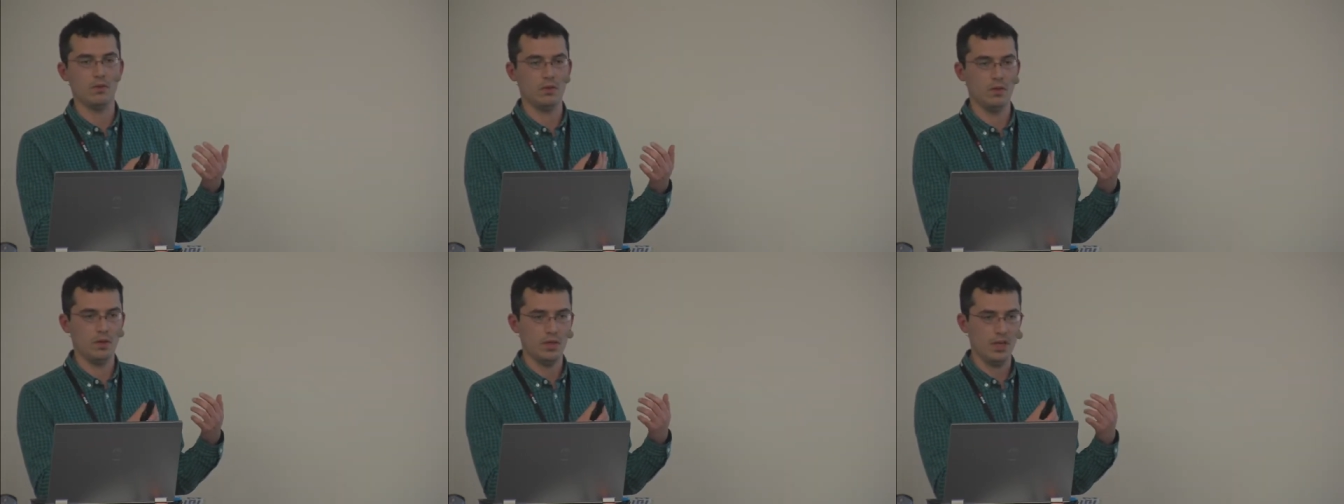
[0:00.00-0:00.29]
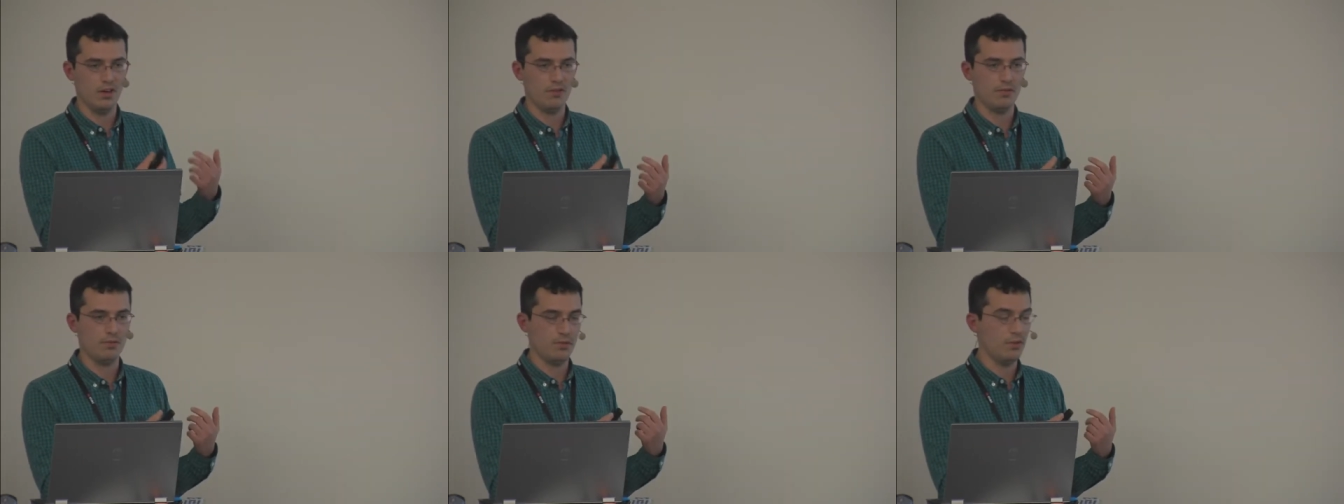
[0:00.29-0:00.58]

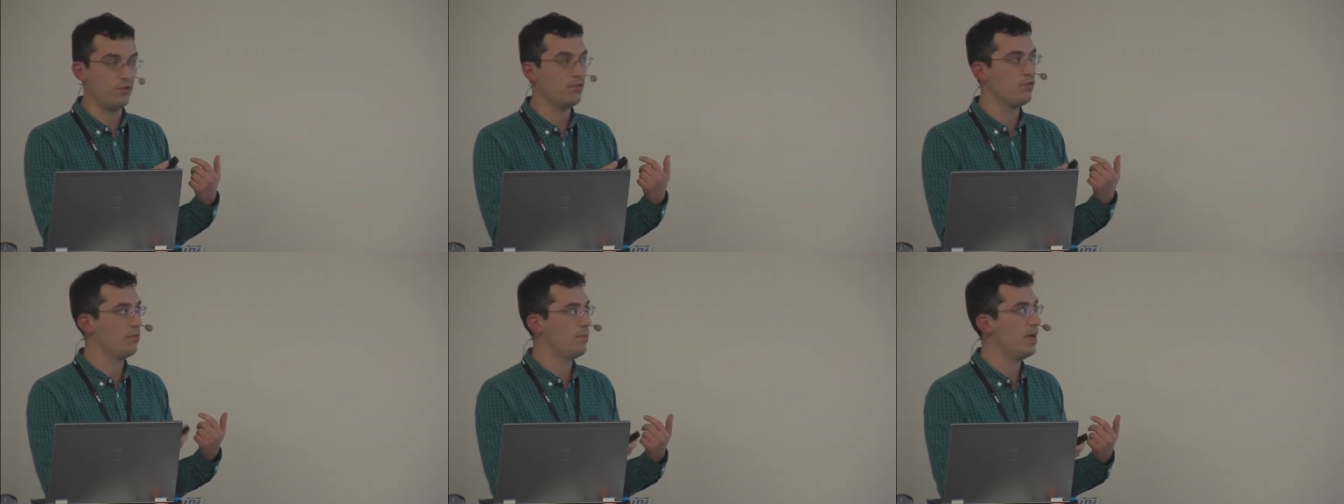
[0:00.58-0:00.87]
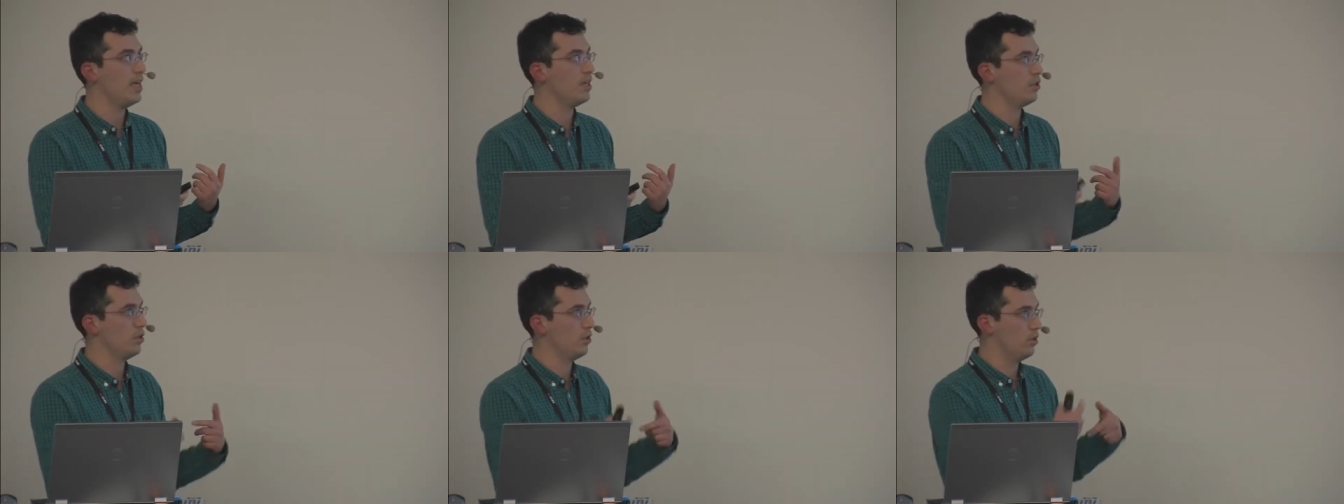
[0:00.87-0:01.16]
enough
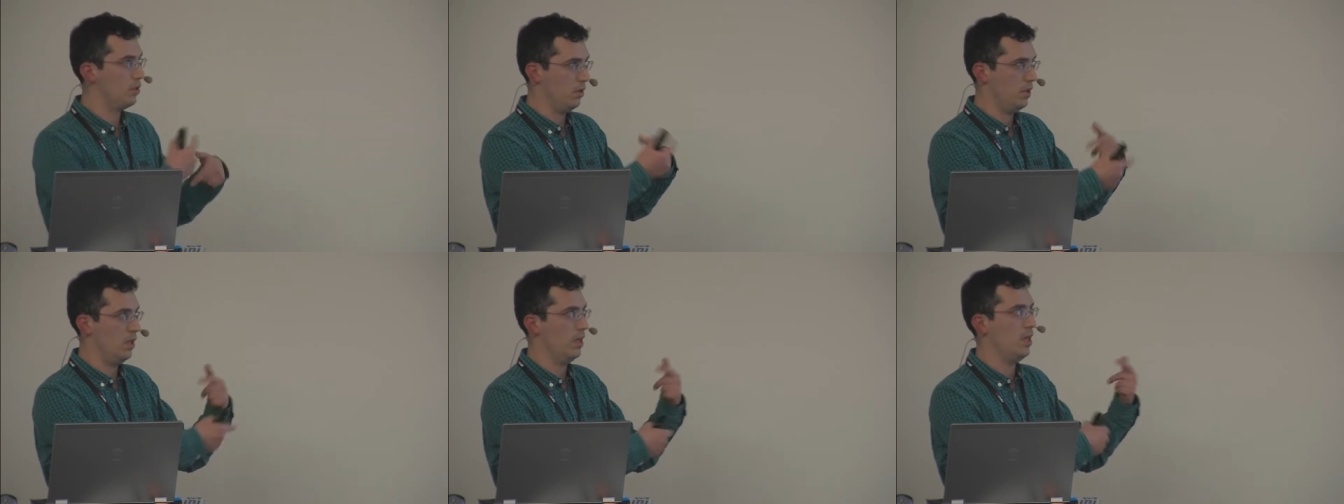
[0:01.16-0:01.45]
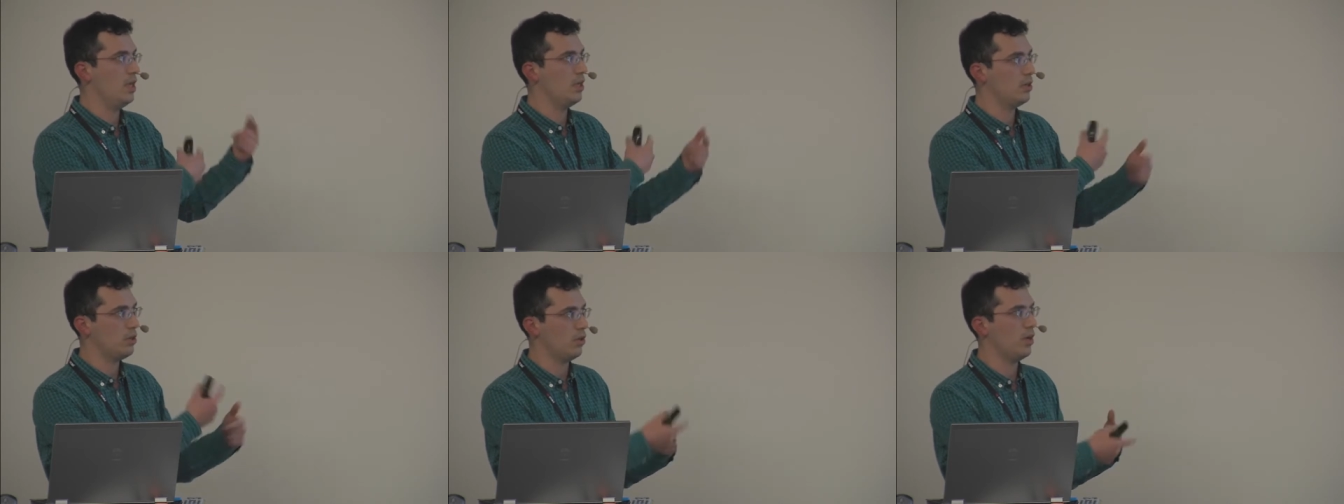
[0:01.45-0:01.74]
information
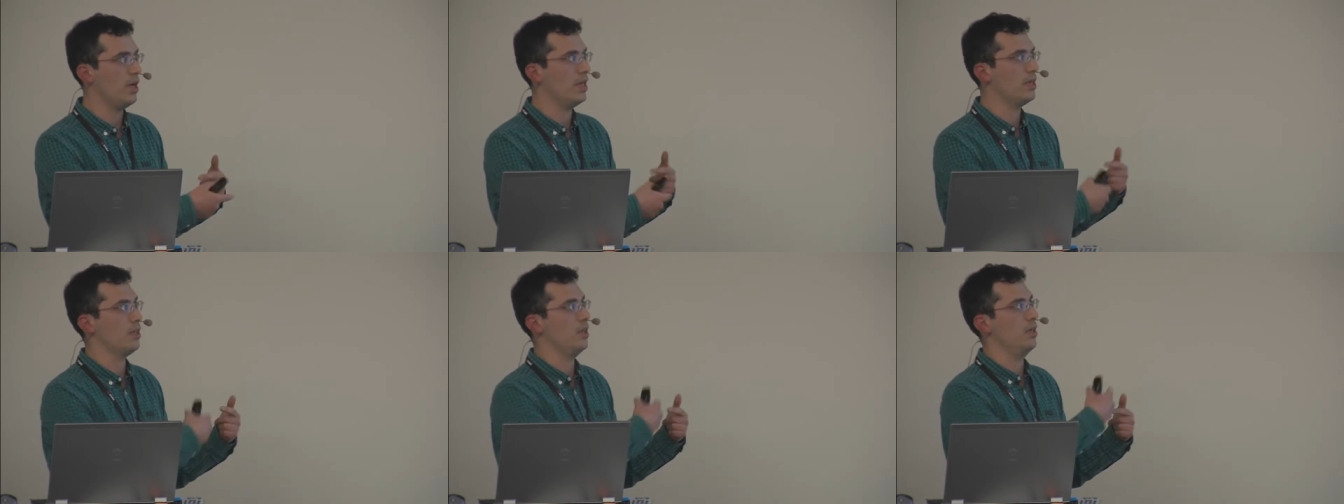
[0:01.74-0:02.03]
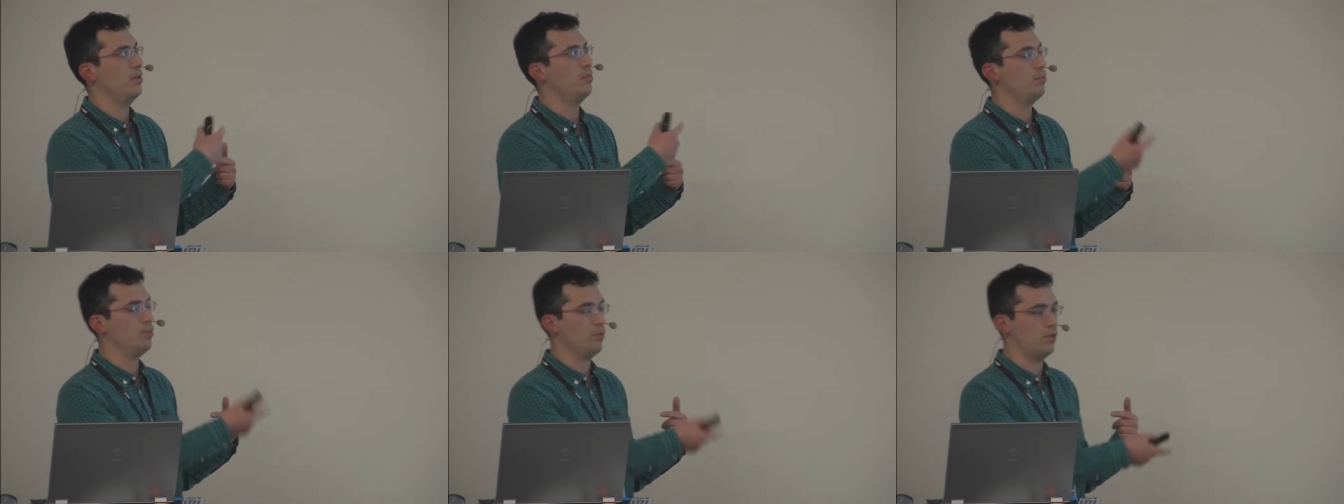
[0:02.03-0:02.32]
to iterate
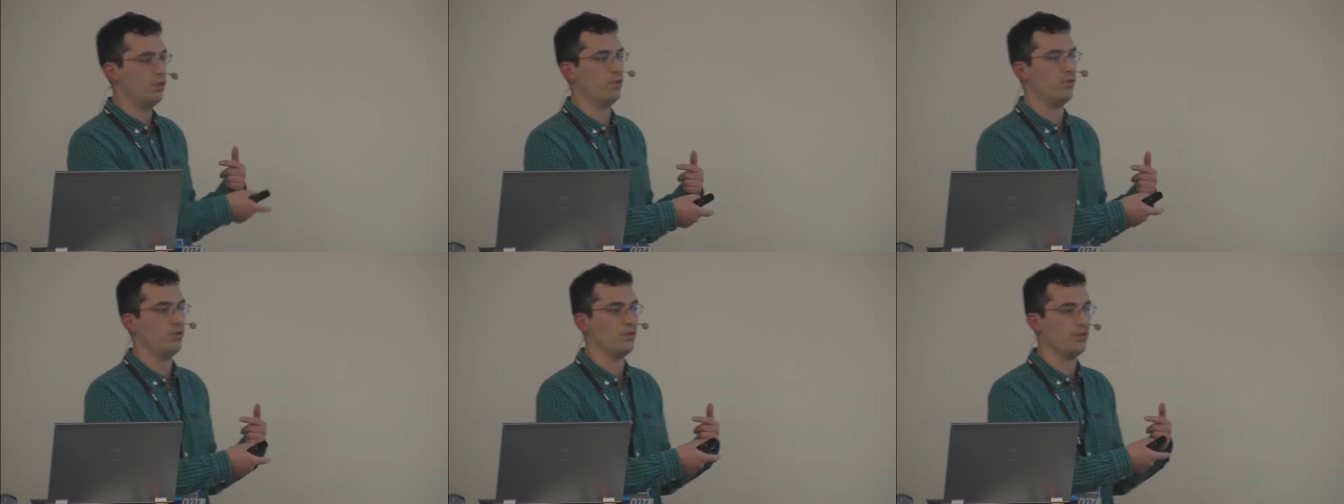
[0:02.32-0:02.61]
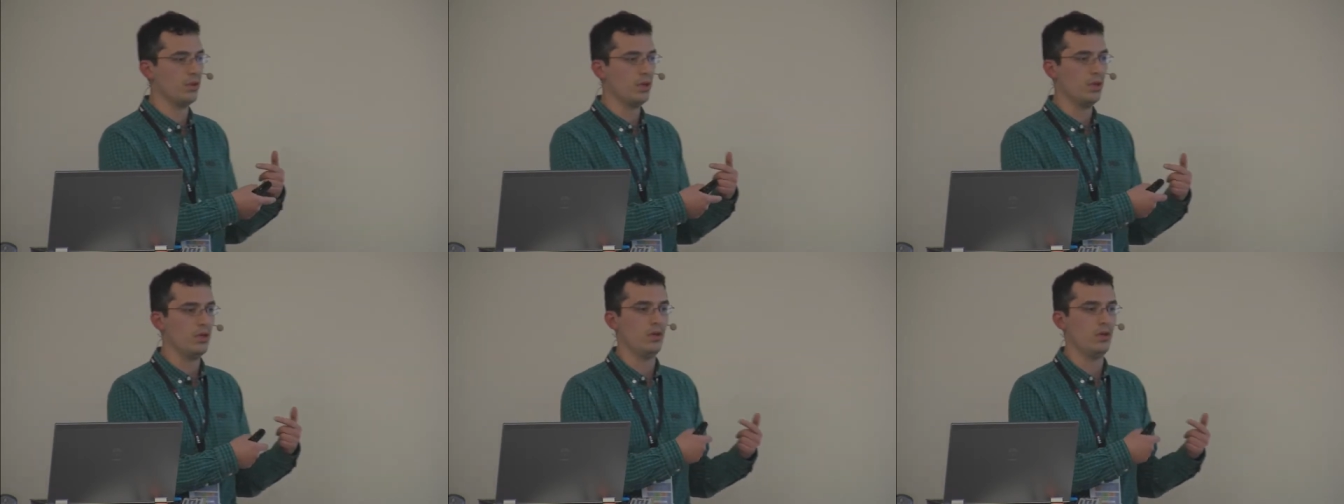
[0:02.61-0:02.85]
and improve,